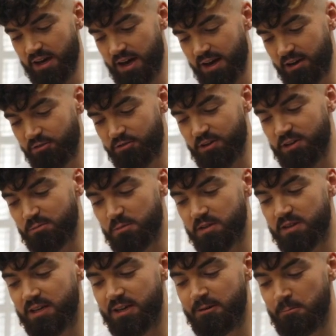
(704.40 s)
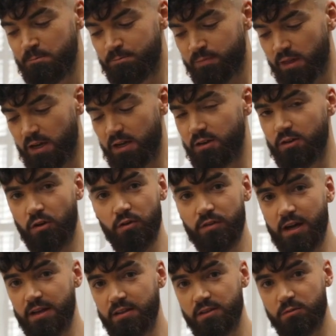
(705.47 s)
and Christmassy, and not
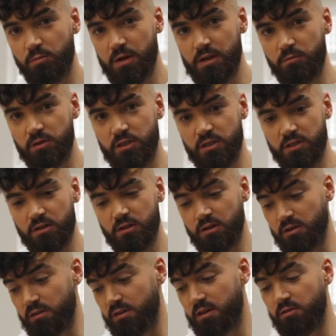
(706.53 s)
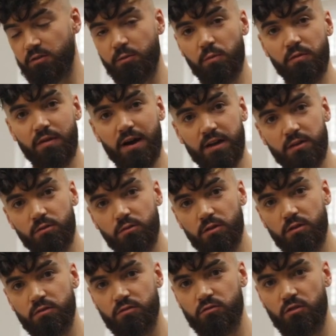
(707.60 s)
that sweet, which is good considering we've added all
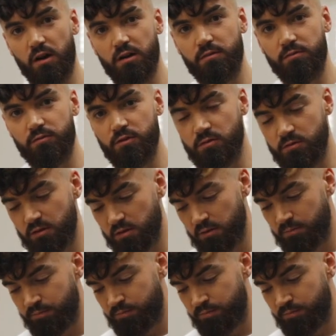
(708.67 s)
those dried fruits.